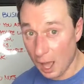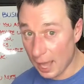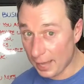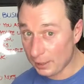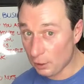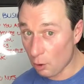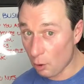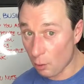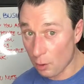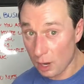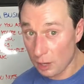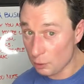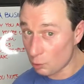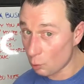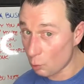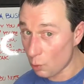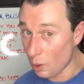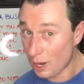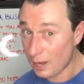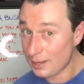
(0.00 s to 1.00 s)
I go on
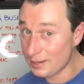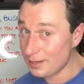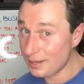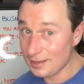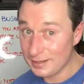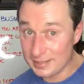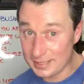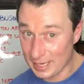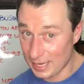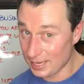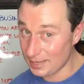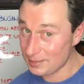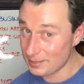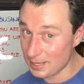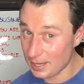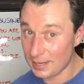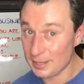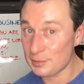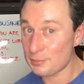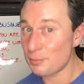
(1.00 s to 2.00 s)
one date
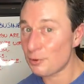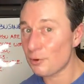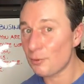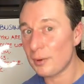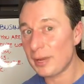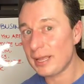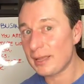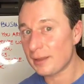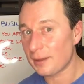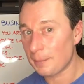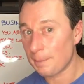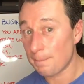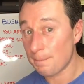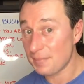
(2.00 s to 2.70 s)
night per week.